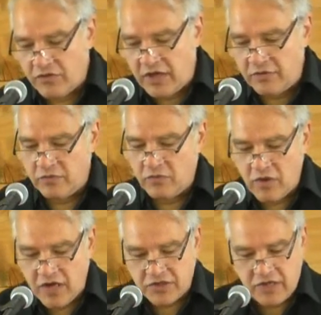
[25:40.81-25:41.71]
then
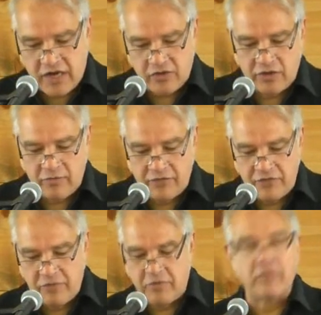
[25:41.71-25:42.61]
wash not only my
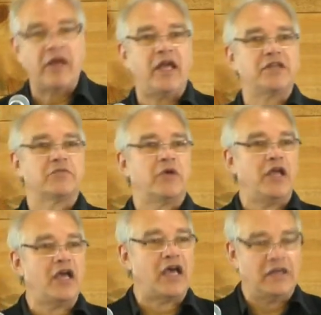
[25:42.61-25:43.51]
feet, but my hands and
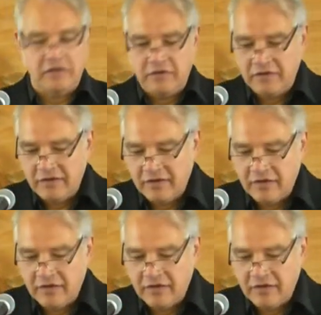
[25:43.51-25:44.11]
my head.